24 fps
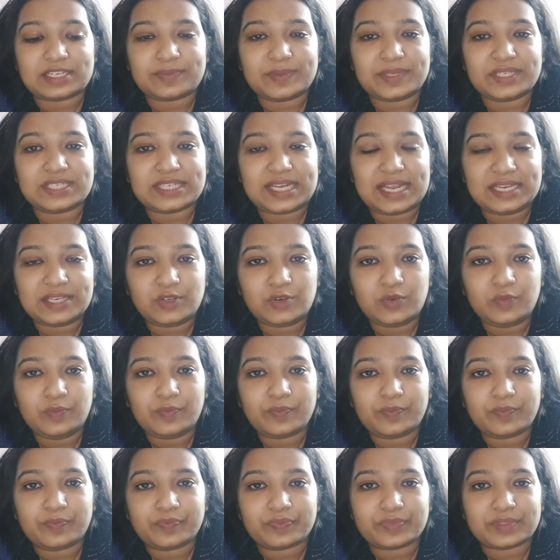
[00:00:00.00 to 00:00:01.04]
tell you
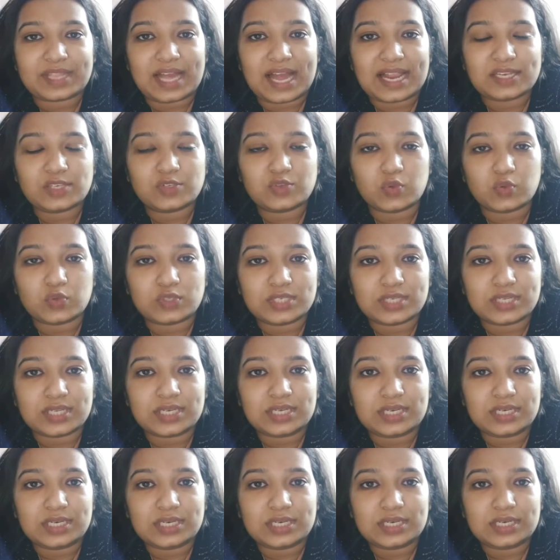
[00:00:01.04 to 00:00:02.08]
that
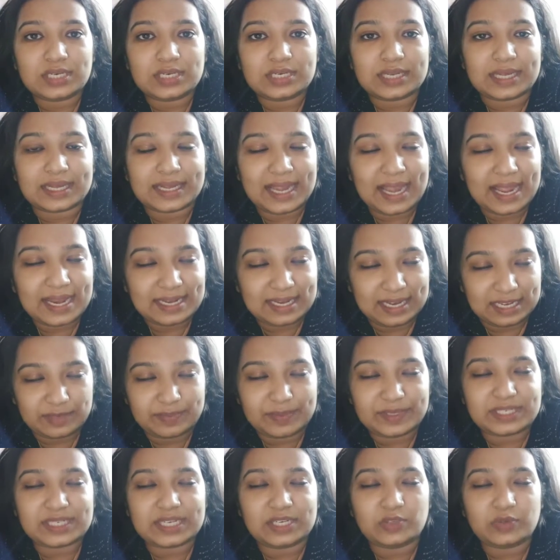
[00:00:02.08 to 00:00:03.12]
total, again, let
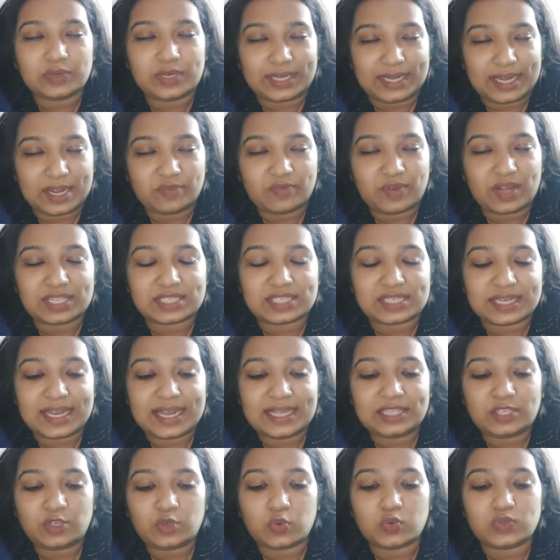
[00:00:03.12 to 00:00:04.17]
me tell you again, once
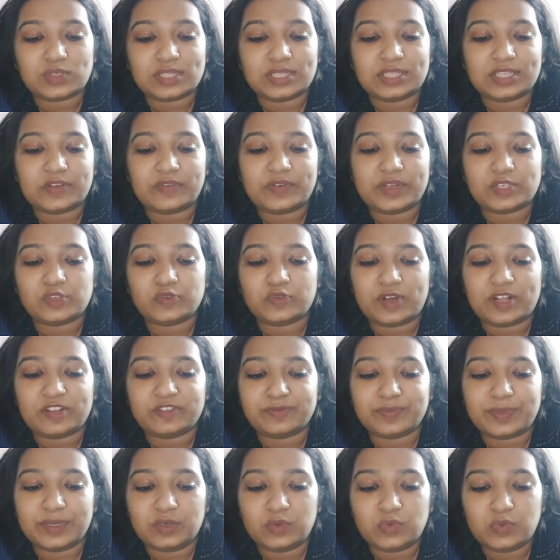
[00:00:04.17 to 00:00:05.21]
again, total there were
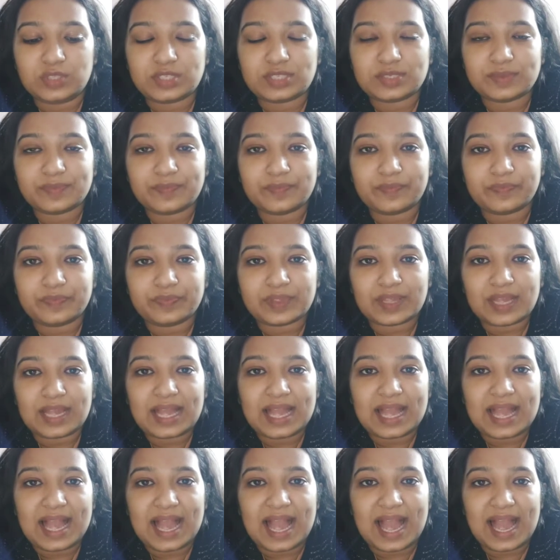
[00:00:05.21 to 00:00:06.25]
12 balloons
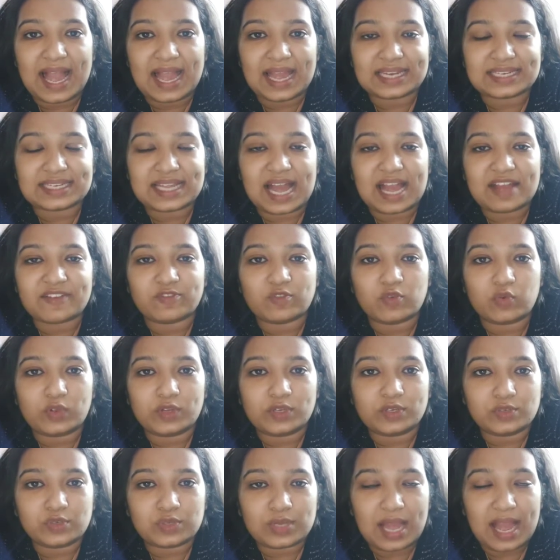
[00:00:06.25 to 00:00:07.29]
and
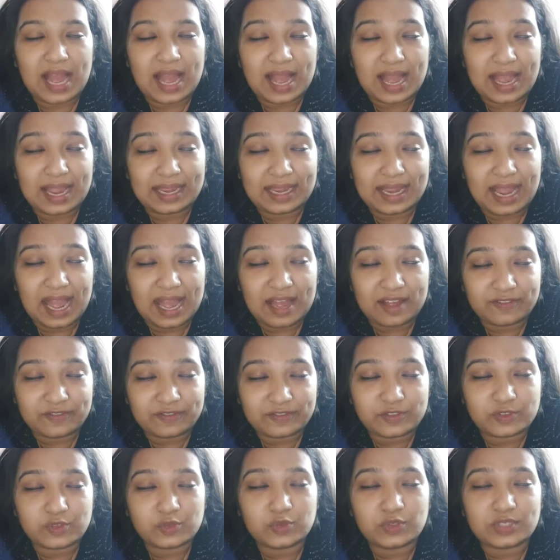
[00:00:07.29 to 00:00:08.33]
I
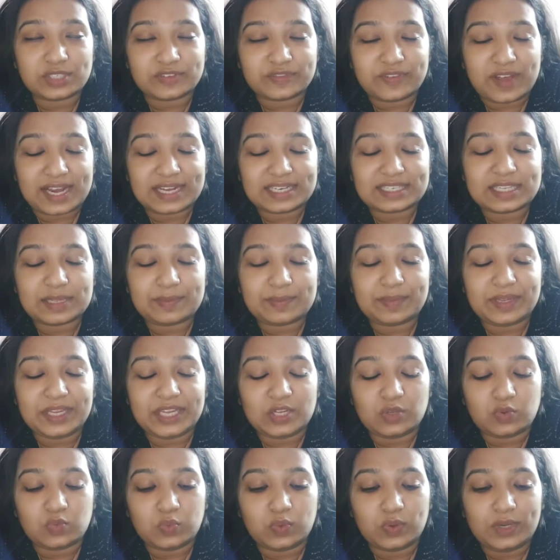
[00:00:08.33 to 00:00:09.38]
have to divide them
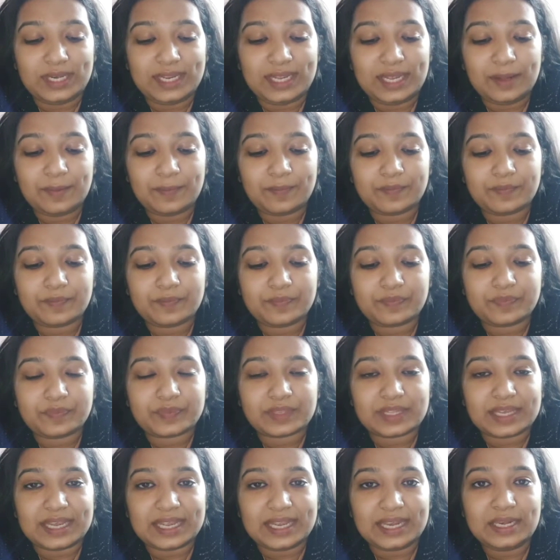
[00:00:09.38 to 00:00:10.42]
equally
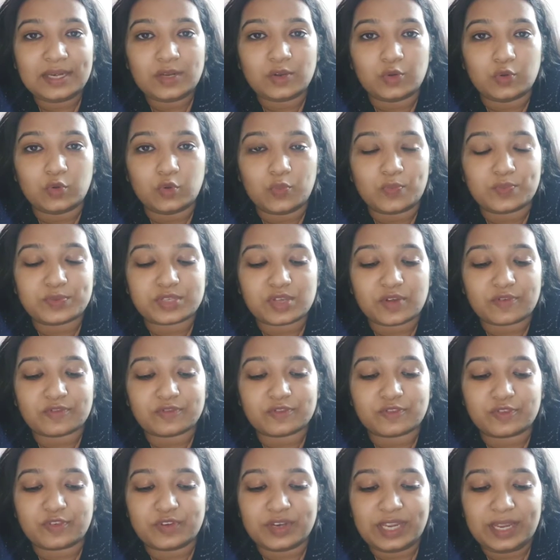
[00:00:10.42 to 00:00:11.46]
in groups
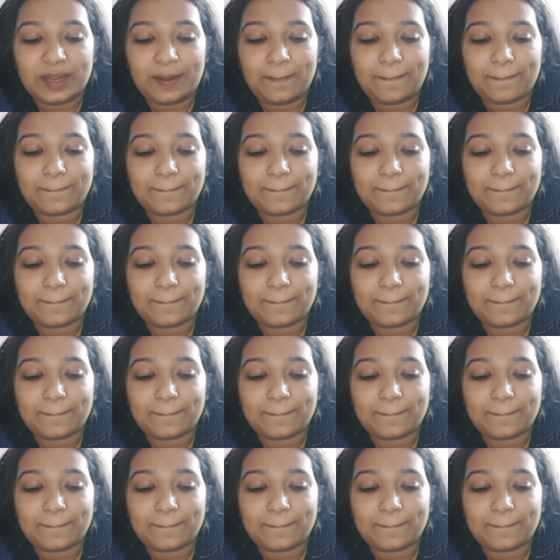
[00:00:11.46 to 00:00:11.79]
of 3